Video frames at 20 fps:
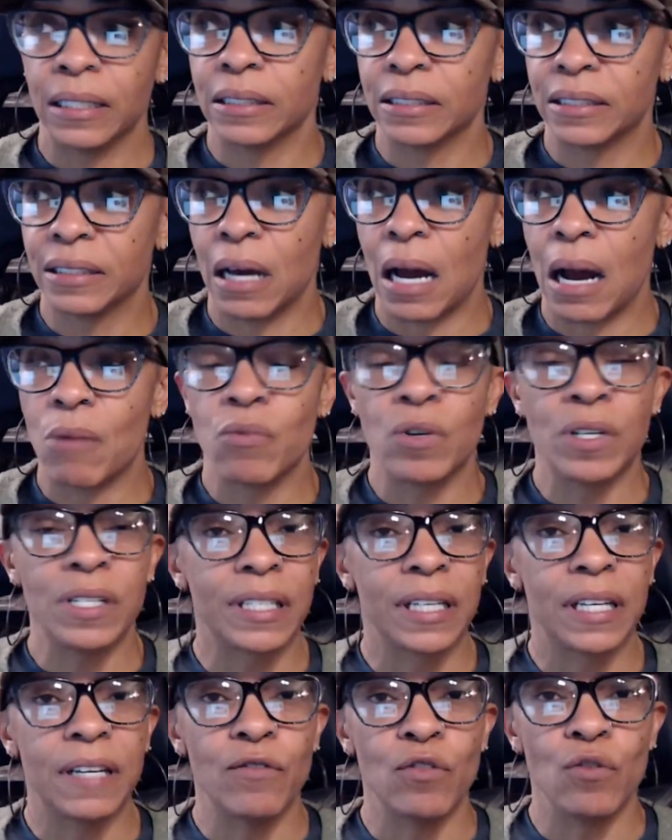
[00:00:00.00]
I wanted to
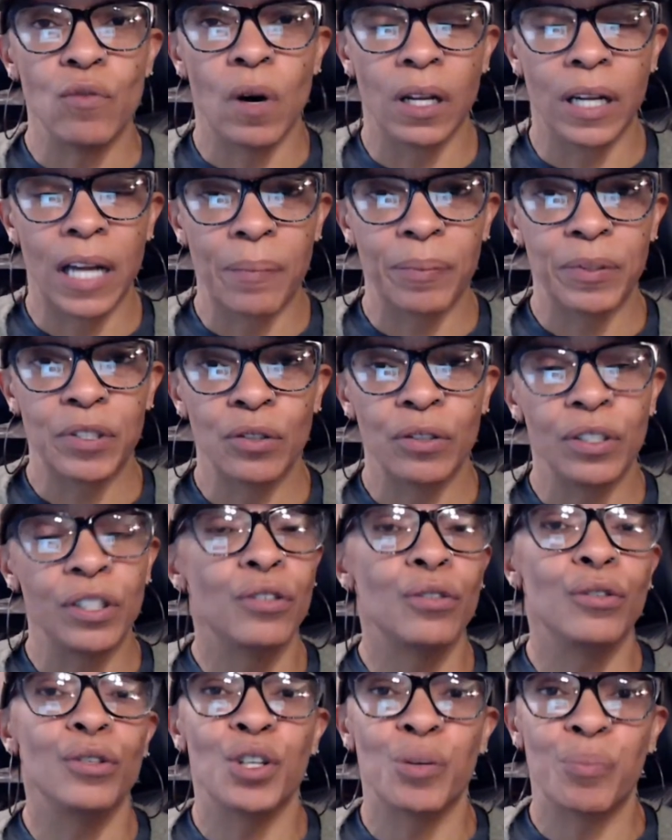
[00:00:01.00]
give you all the opportunity to do
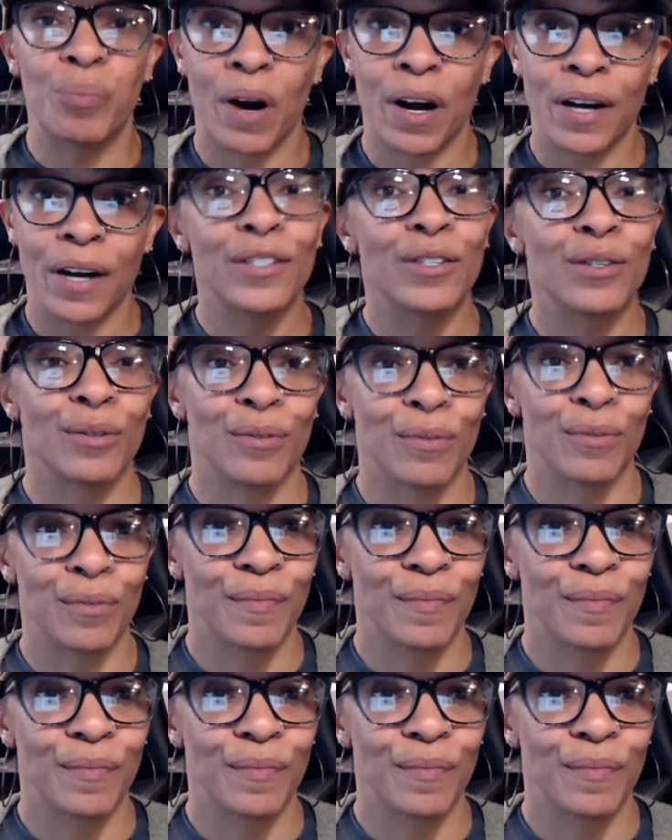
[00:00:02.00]
your part too.